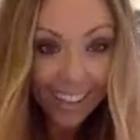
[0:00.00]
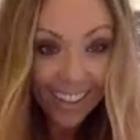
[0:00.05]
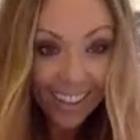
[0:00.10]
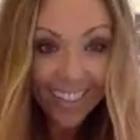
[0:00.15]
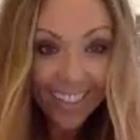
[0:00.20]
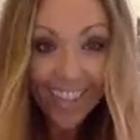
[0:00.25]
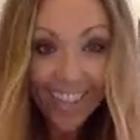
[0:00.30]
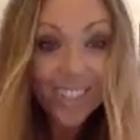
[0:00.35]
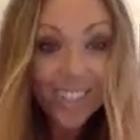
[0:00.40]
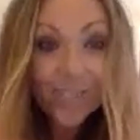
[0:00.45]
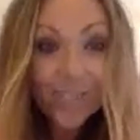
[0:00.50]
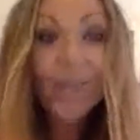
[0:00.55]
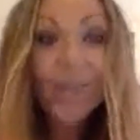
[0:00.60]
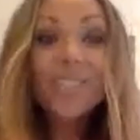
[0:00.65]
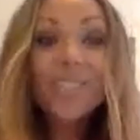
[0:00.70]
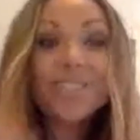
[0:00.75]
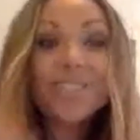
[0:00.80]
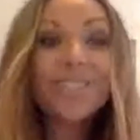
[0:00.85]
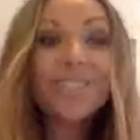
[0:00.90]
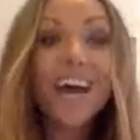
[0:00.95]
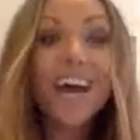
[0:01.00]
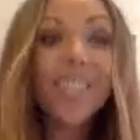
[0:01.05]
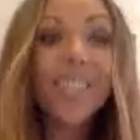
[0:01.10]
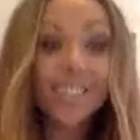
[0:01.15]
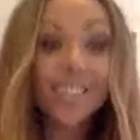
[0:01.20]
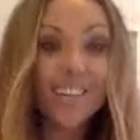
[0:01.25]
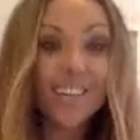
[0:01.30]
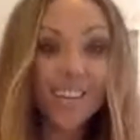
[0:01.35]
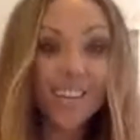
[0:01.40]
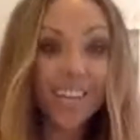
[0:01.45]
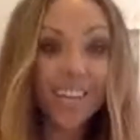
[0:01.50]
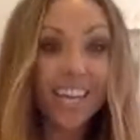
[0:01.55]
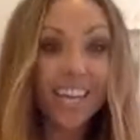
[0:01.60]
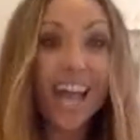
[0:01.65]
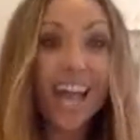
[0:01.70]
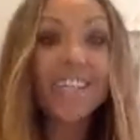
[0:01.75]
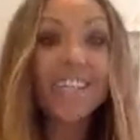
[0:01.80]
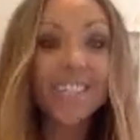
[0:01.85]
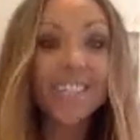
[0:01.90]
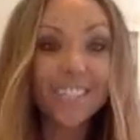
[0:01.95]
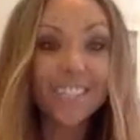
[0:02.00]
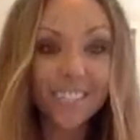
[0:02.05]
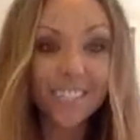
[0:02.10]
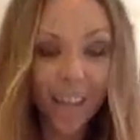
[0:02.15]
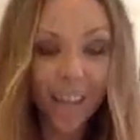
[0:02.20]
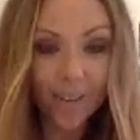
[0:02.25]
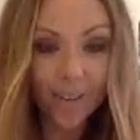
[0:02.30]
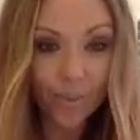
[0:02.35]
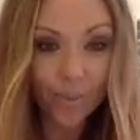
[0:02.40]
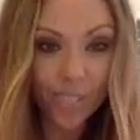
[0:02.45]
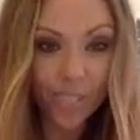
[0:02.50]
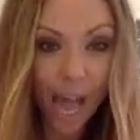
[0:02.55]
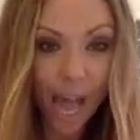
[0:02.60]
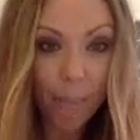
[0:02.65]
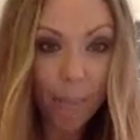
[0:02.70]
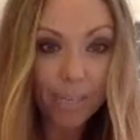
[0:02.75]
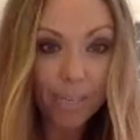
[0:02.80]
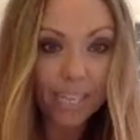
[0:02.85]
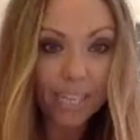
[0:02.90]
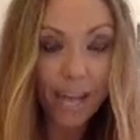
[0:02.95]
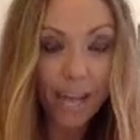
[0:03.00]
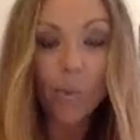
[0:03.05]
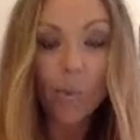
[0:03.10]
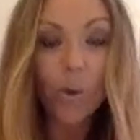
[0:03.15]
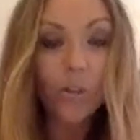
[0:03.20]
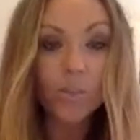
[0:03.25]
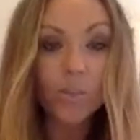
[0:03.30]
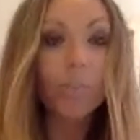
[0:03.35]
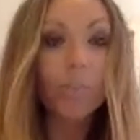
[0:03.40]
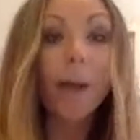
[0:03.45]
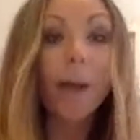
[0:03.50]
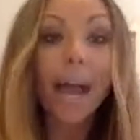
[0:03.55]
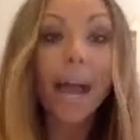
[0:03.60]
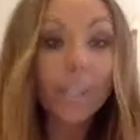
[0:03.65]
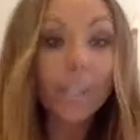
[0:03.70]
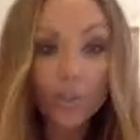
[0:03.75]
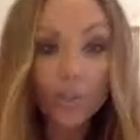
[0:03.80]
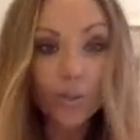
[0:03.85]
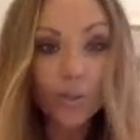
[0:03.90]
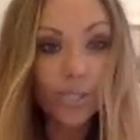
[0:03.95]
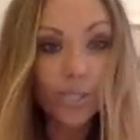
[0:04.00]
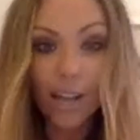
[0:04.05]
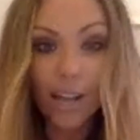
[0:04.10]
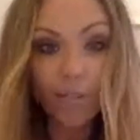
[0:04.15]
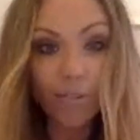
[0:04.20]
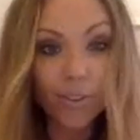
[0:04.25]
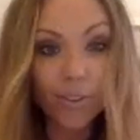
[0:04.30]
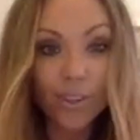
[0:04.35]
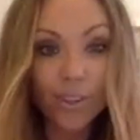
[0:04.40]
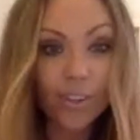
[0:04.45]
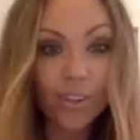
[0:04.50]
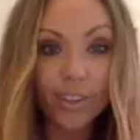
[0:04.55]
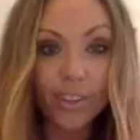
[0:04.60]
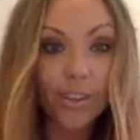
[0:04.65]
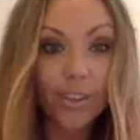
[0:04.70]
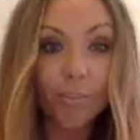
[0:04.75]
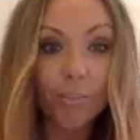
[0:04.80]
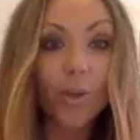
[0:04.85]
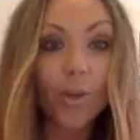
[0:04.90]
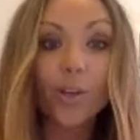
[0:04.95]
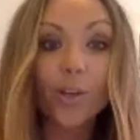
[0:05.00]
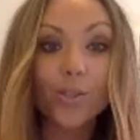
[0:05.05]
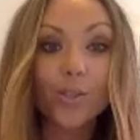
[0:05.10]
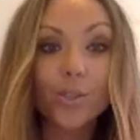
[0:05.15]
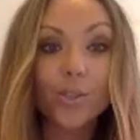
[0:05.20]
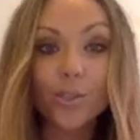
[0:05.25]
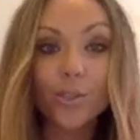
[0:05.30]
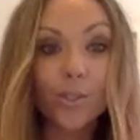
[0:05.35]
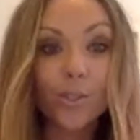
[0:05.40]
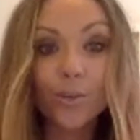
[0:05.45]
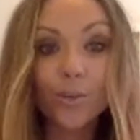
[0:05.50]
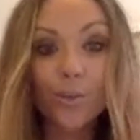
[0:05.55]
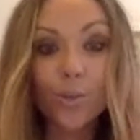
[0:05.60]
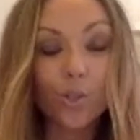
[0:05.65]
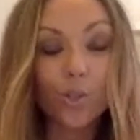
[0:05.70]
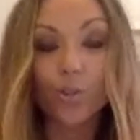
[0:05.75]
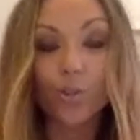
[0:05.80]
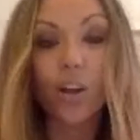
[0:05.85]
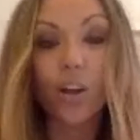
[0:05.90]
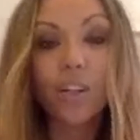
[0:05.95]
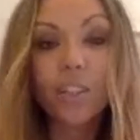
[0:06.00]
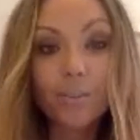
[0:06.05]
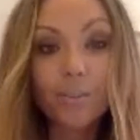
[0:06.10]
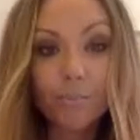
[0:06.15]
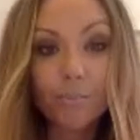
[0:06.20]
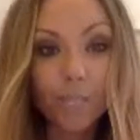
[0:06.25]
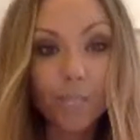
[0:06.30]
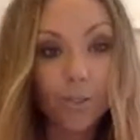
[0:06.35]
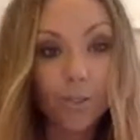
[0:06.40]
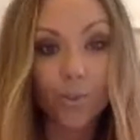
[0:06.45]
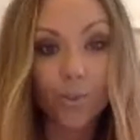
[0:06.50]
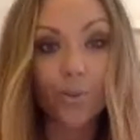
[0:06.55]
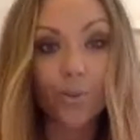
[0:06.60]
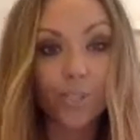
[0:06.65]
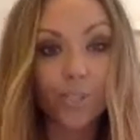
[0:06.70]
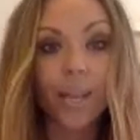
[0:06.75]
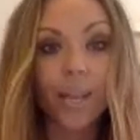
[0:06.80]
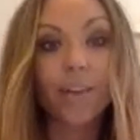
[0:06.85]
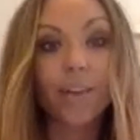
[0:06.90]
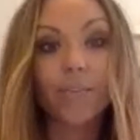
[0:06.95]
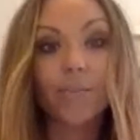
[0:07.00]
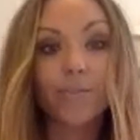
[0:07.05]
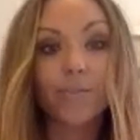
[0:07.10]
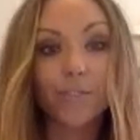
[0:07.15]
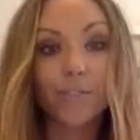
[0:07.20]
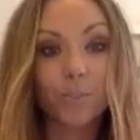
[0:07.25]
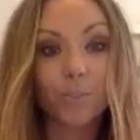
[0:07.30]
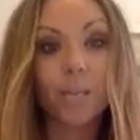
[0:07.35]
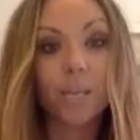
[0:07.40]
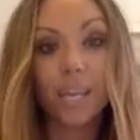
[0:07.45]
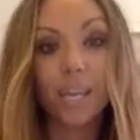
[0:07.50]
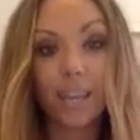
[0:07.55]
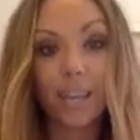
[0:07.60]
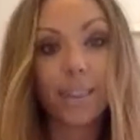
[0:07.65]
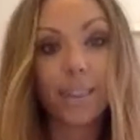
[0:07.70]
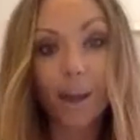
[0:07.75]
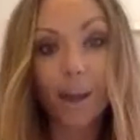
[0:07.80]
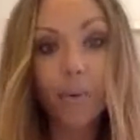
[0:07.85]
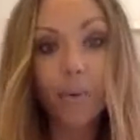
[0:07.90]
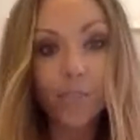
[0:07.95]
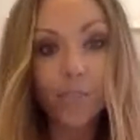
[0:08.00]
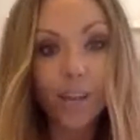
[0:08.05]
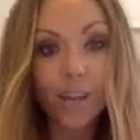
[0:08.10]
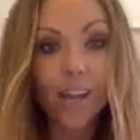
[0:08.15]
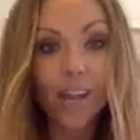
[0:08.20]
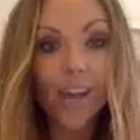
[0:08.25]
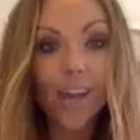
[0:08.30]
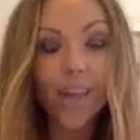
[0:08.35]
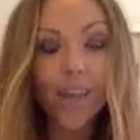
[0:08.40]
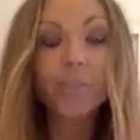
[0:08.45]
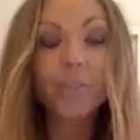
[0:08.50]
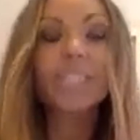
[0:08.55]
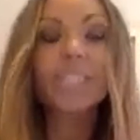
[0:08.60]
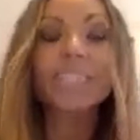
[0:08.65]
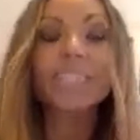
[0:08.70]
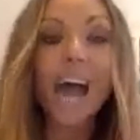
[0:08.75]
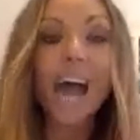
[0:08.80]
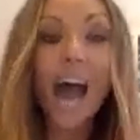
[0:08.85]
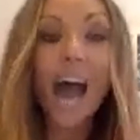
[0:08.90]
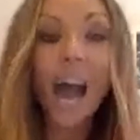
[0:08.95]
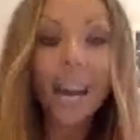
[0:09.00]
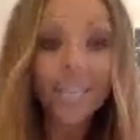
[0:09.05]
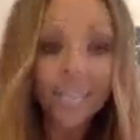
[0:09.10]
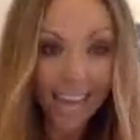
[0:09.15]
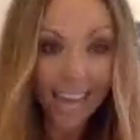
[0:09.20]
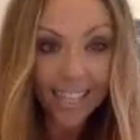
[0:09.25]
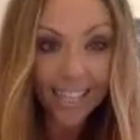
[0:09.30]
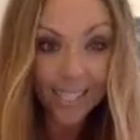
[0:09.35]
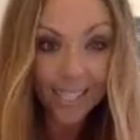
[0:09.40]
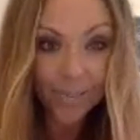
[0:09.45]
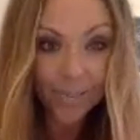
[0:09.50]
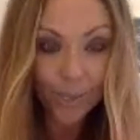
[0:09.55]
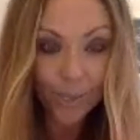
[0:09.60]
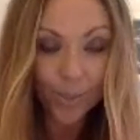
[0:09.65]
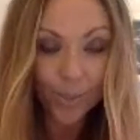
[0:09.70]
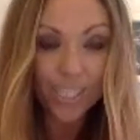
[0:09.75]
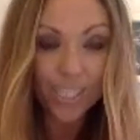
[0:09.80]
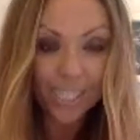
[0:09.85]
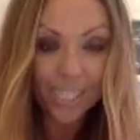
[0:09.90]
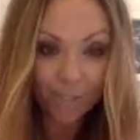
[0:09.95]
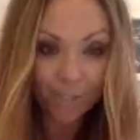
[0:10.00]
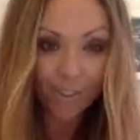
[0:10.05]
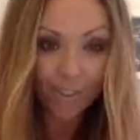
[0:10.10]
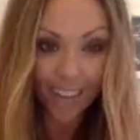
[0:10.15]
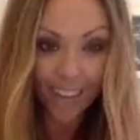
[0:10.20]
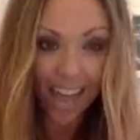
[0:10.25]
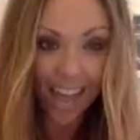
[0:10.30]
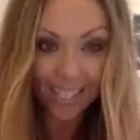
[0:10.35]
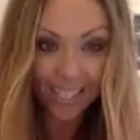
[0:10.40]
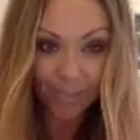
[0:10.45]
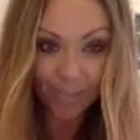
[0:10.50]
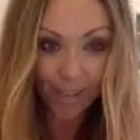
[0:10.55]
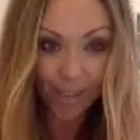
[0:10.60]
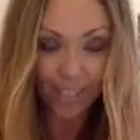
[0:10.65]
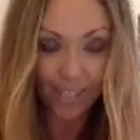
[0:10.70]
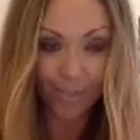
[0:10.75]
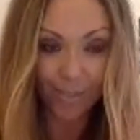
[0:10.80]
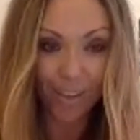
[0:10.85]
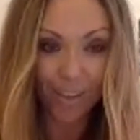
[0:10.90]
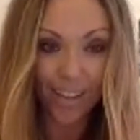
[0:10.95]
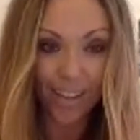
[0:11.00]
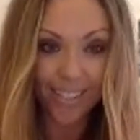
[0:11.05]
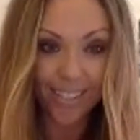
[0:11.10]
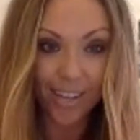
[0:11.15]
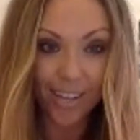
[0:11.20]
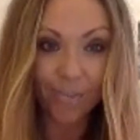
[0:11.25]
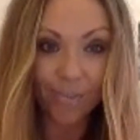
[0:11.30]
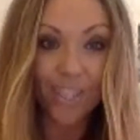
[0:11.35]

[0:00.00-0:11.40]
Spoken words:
That's in essence that was happening. That wasn't my true self and the person who was trolling me true self speaking. That was a dark dance between different aspects of ourselves.